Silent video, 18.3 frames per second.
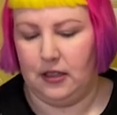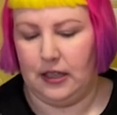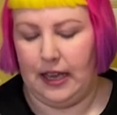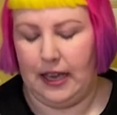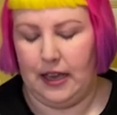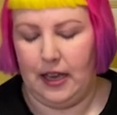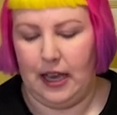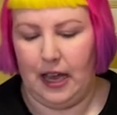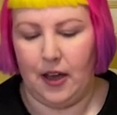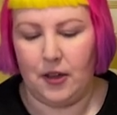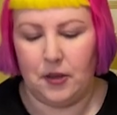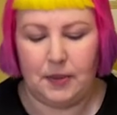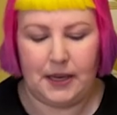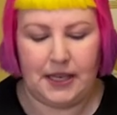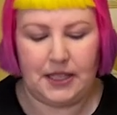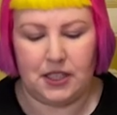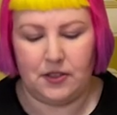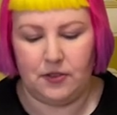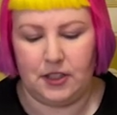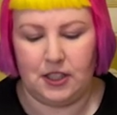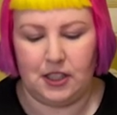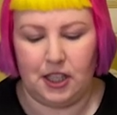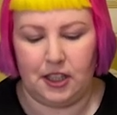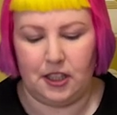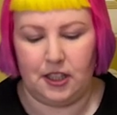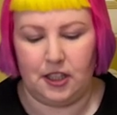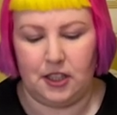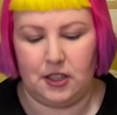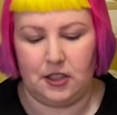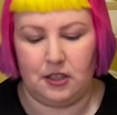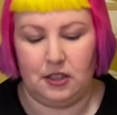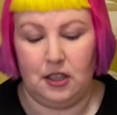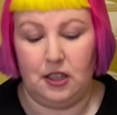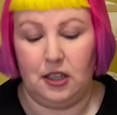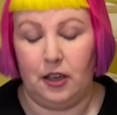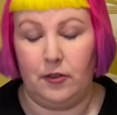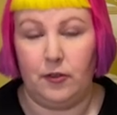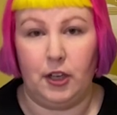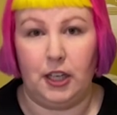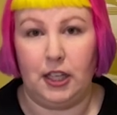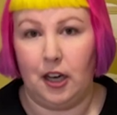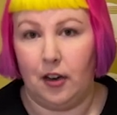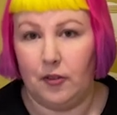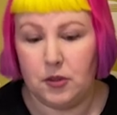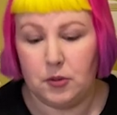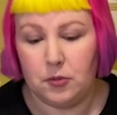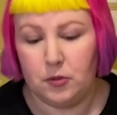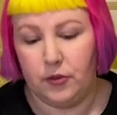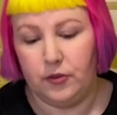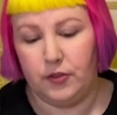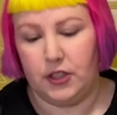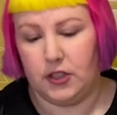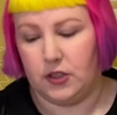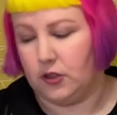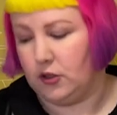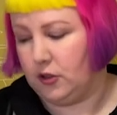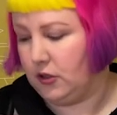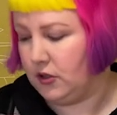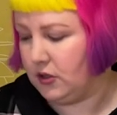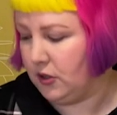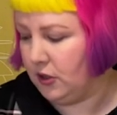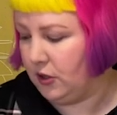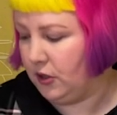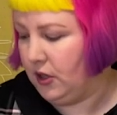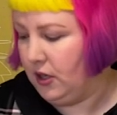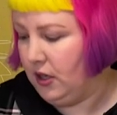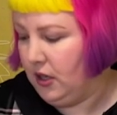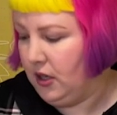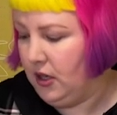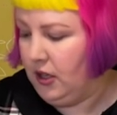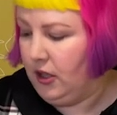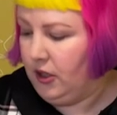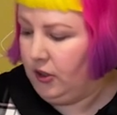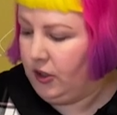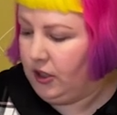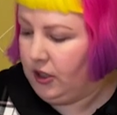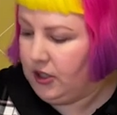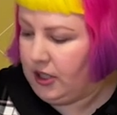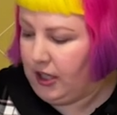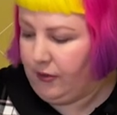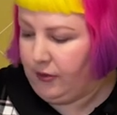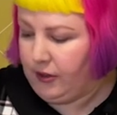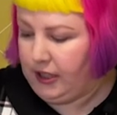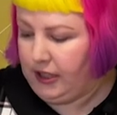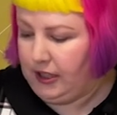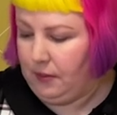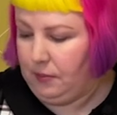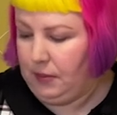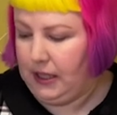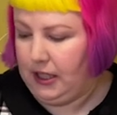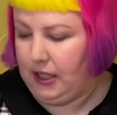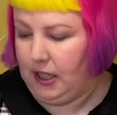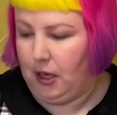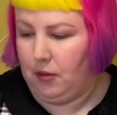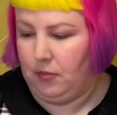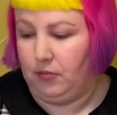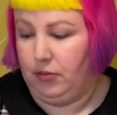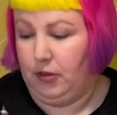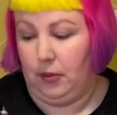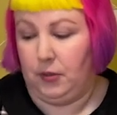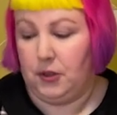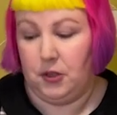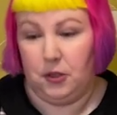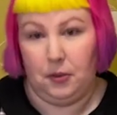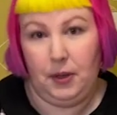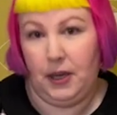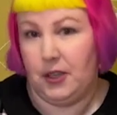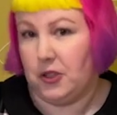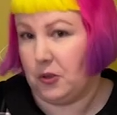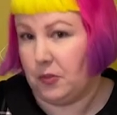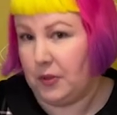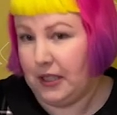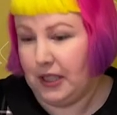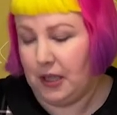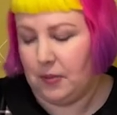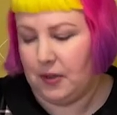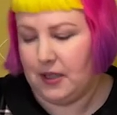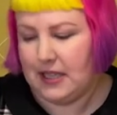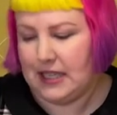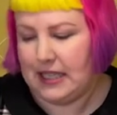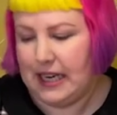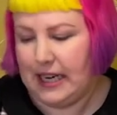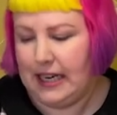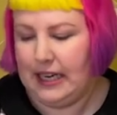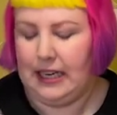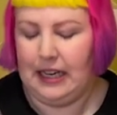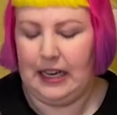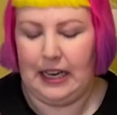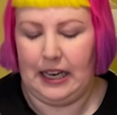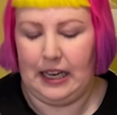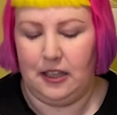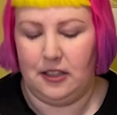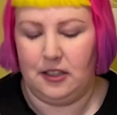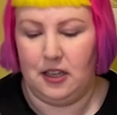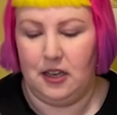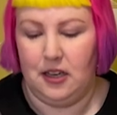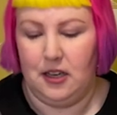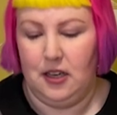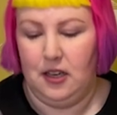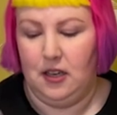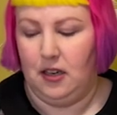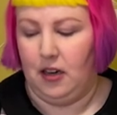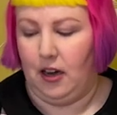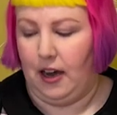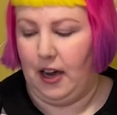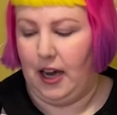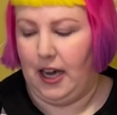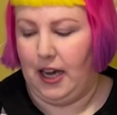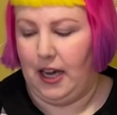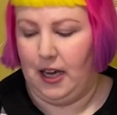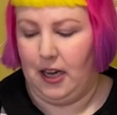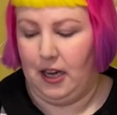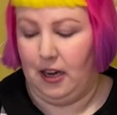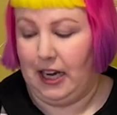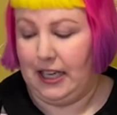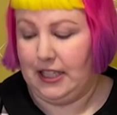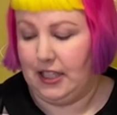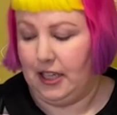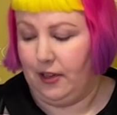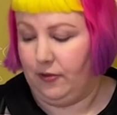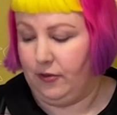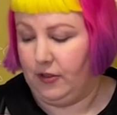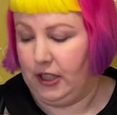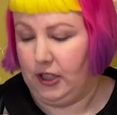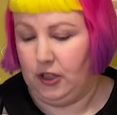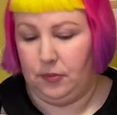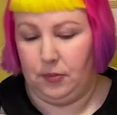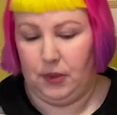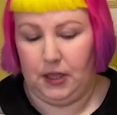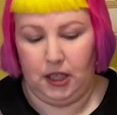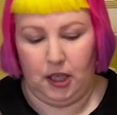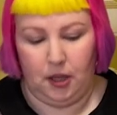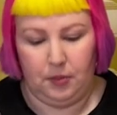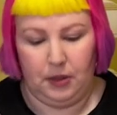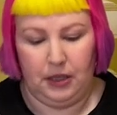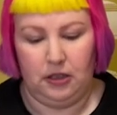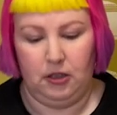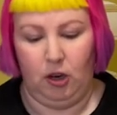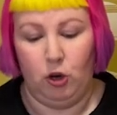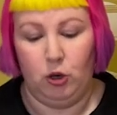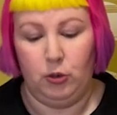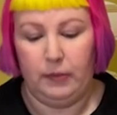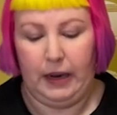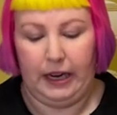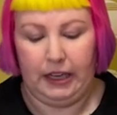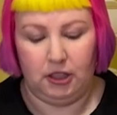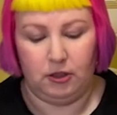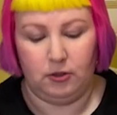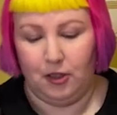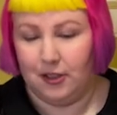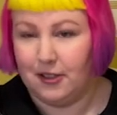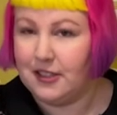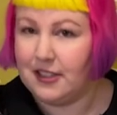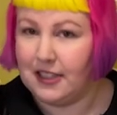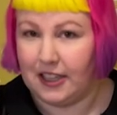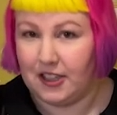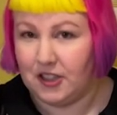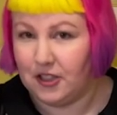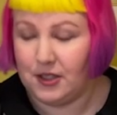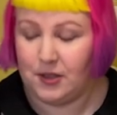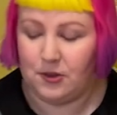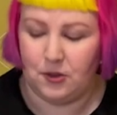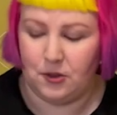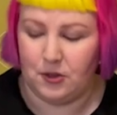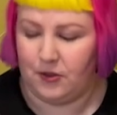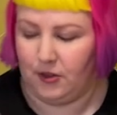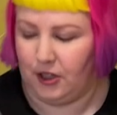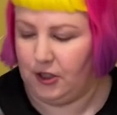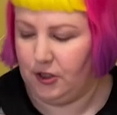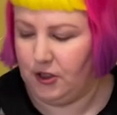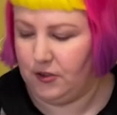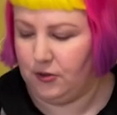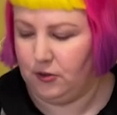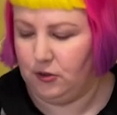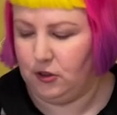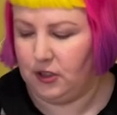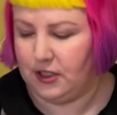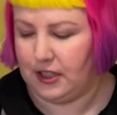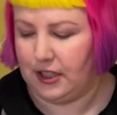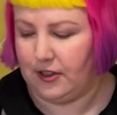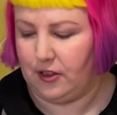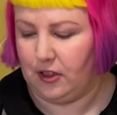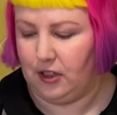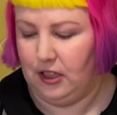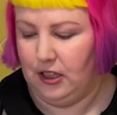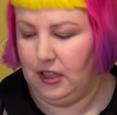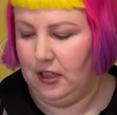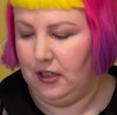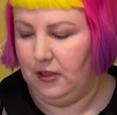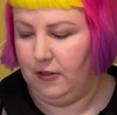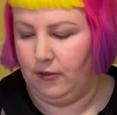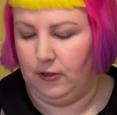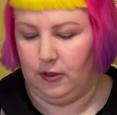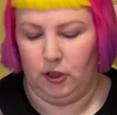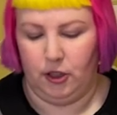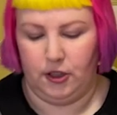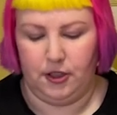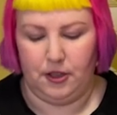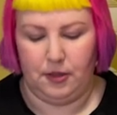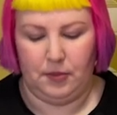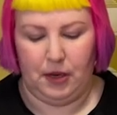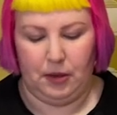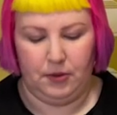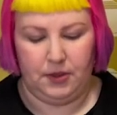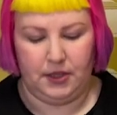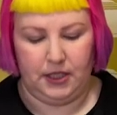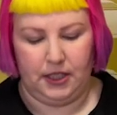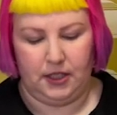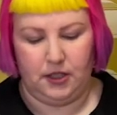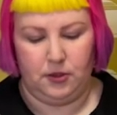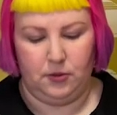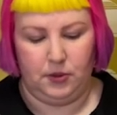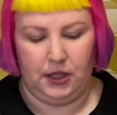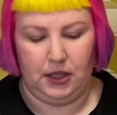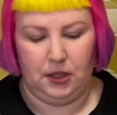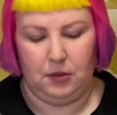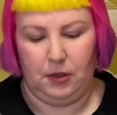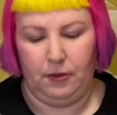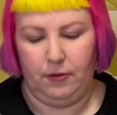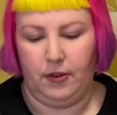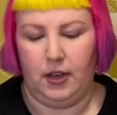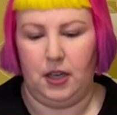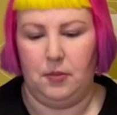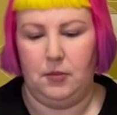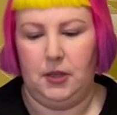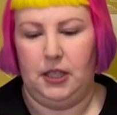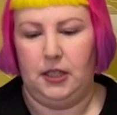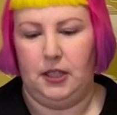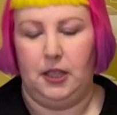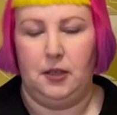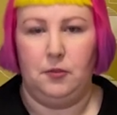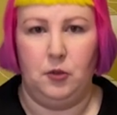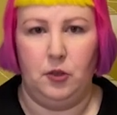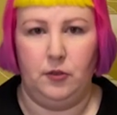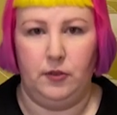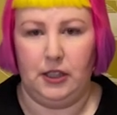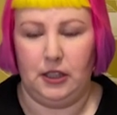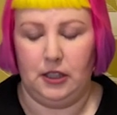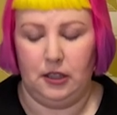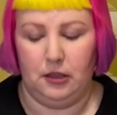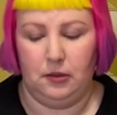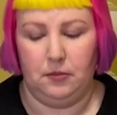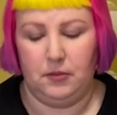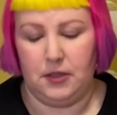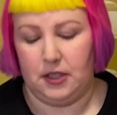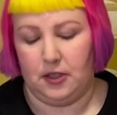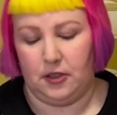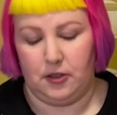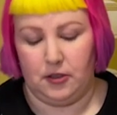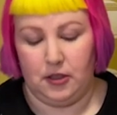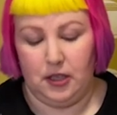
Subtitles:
how the pieces fit together is a very comfortable fit too. So you can definitely pick up, probably do a puzzle pickup, I'd say. And I definitely could pick up whole macaron sections, which was very useful because I think for a lot of them, I was like doing them in front of me and then moving them. So